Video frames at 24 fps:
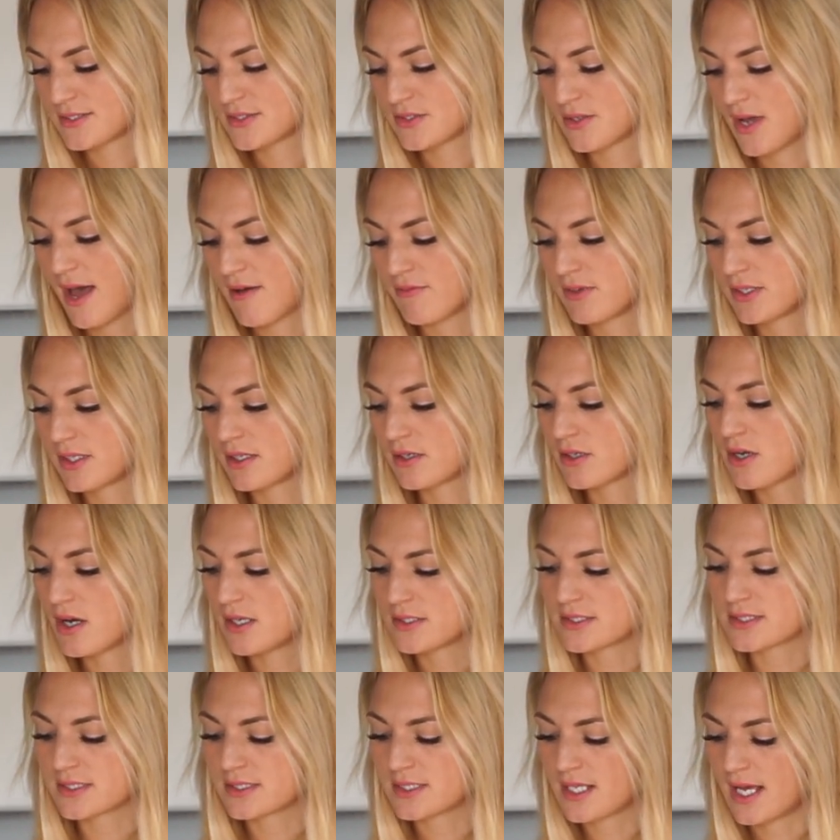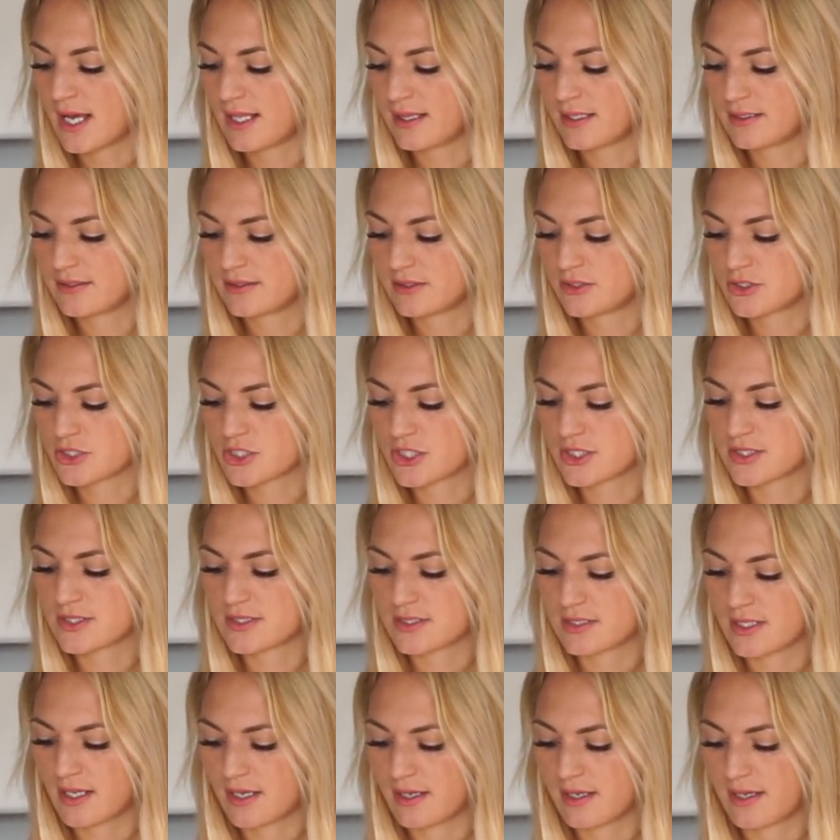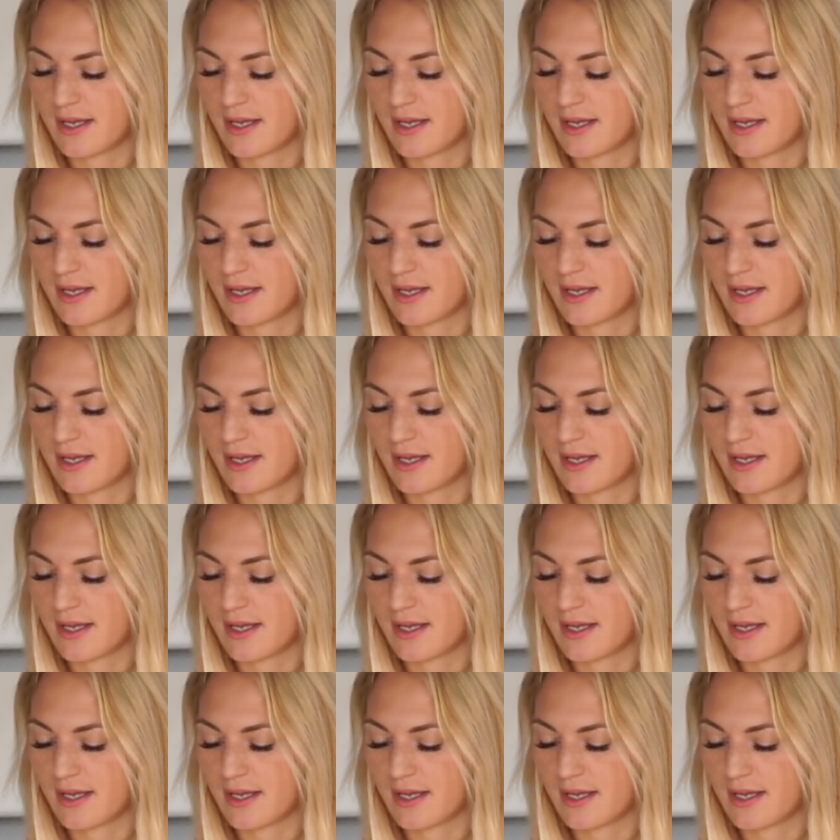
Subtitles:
So having a content calendar just